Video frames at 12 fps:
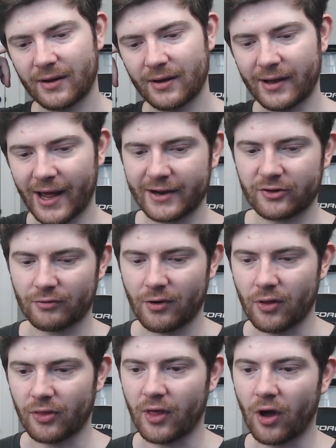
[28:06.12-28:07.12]
later
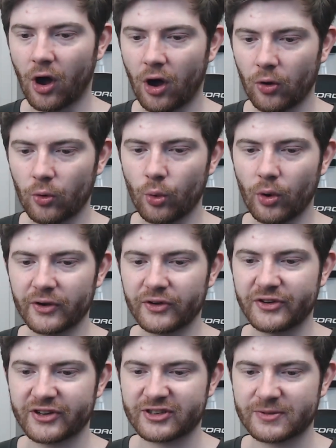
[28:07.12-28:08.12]
on the whole
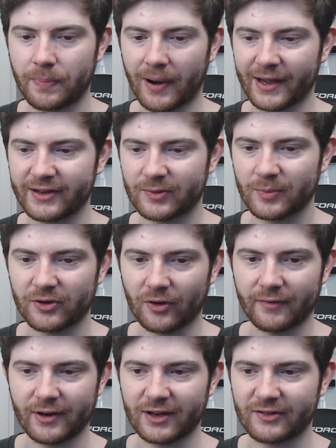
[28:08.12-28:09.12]
displacement
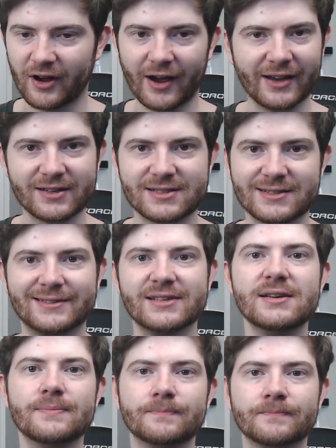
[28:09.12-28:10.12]
of an entire
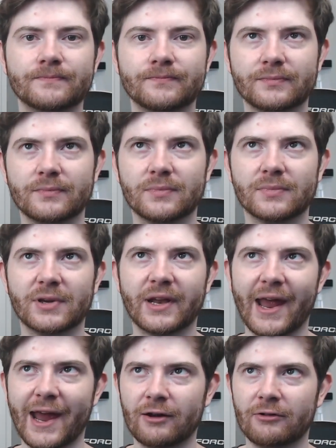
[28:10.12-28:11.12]
city,
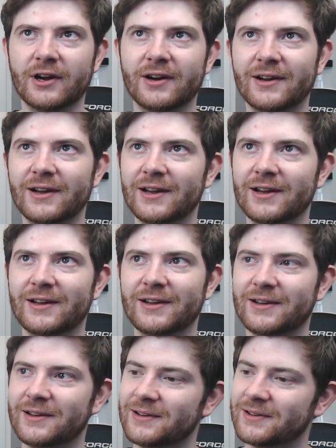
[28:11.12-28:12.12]
an area
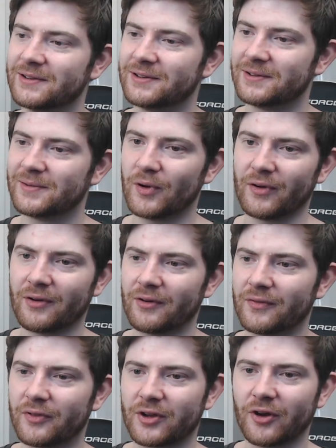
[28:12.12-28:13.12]

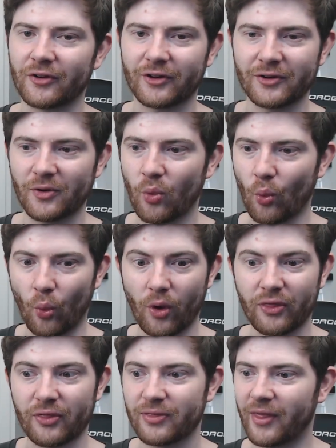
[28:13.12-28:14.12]
of the continent.
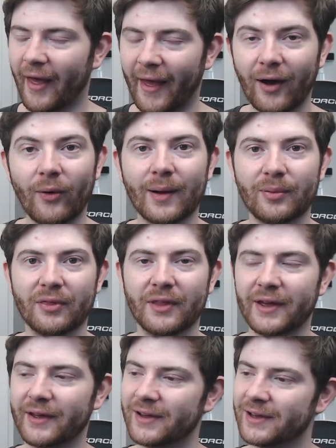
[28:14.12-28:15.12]
What the hell happened
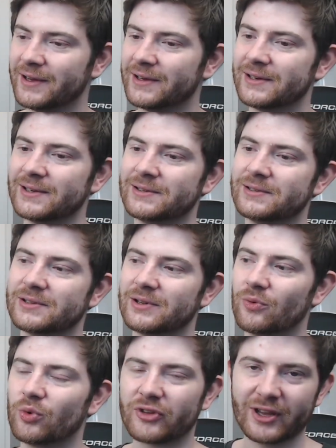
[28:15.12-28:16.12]
there?
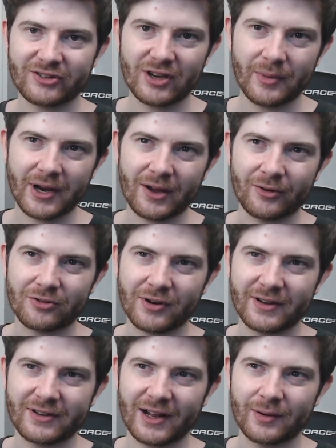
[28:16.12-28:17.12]
Was that summoning or
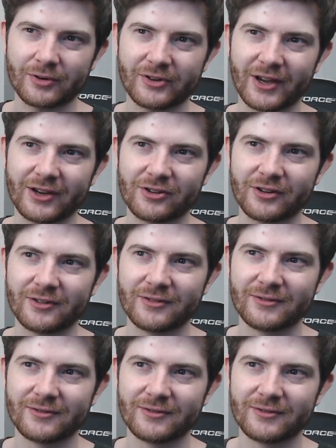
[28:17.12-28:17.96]
teleportation?